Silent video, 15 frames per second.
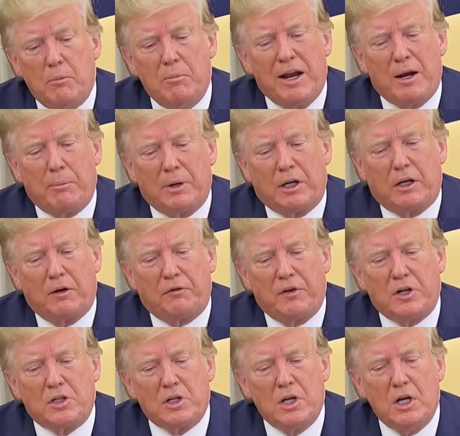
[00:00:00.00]
made a big
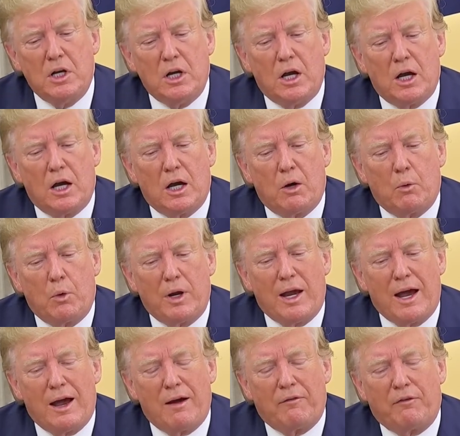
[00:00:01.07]
difference. Uh, we
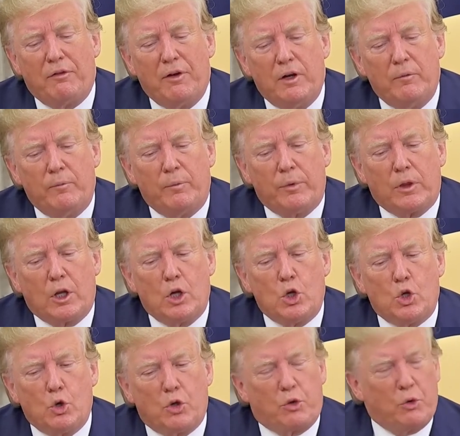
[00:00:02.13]
have
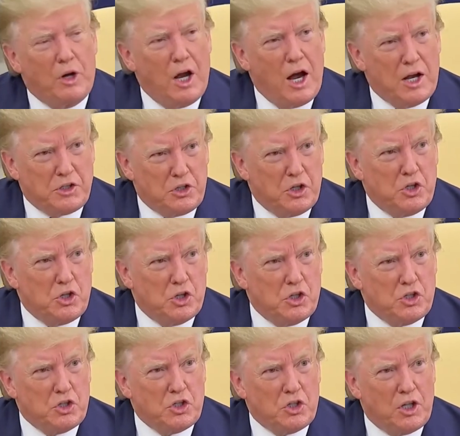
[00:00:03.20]
two or three
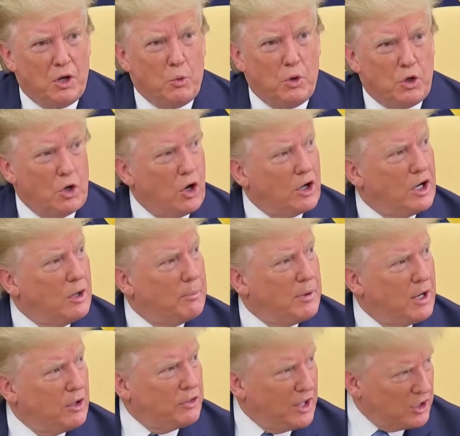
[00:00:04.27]
hostages that we're talking
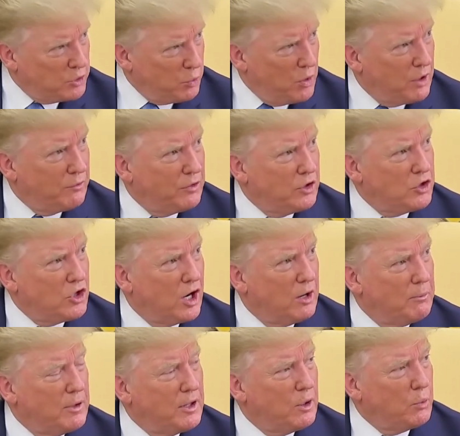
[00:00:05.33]
about. That's one of the
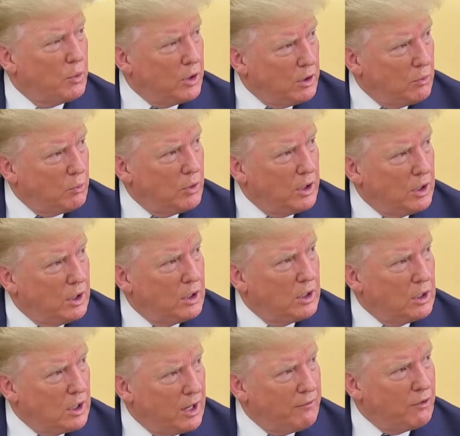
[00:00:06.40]
gentlemen that we, we
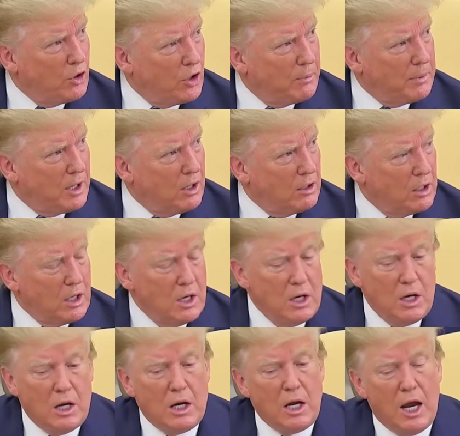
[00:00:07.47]
have heard about.
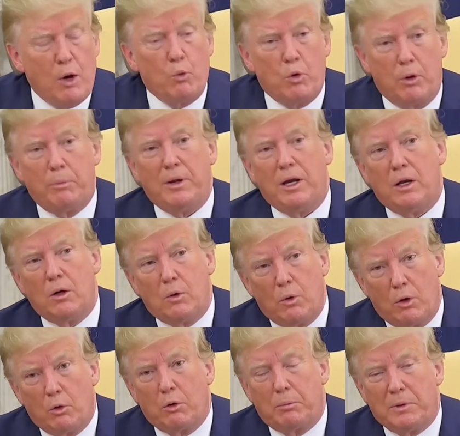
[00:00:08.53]
And we'll be,
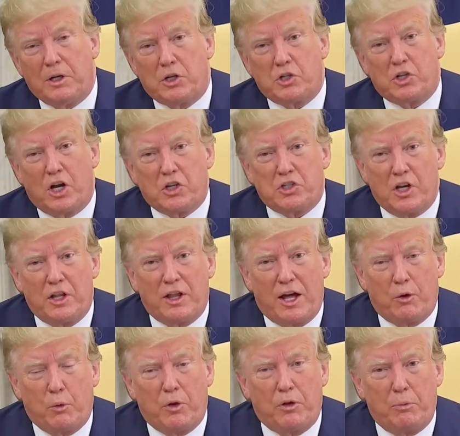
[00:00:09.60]
we will be discussing
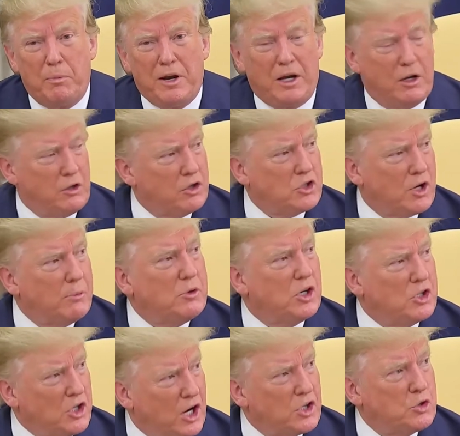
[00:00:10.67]
that with many other
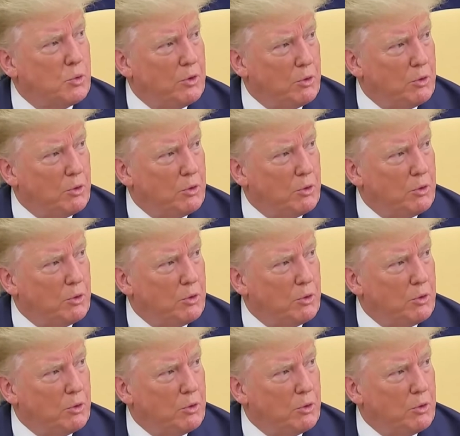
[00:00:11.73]
subjects. Yes,